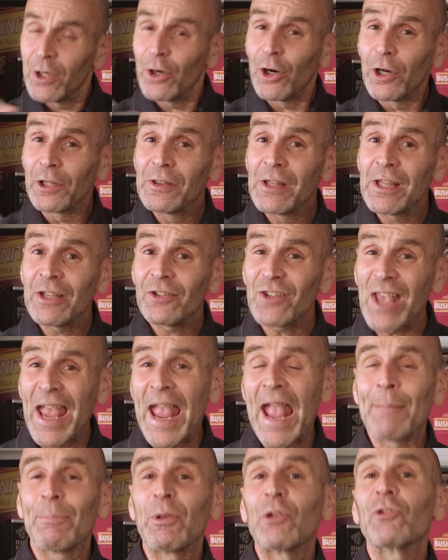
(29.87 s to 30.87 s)
On this
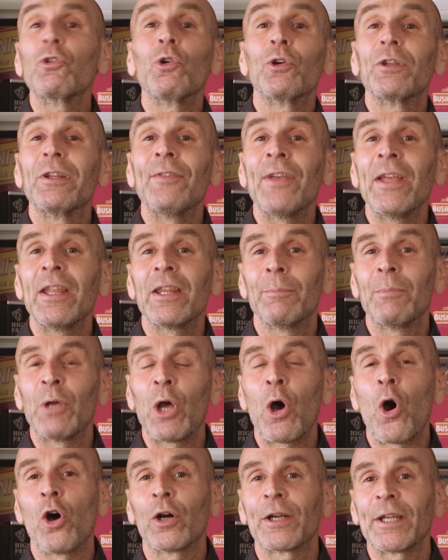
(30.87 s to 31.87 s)
episode of Hit the
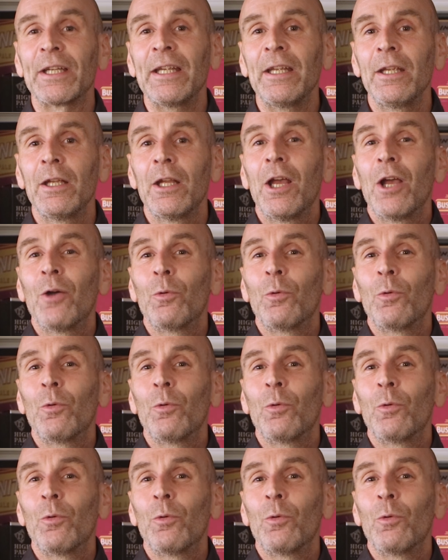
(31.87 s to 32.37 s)
Mahogany,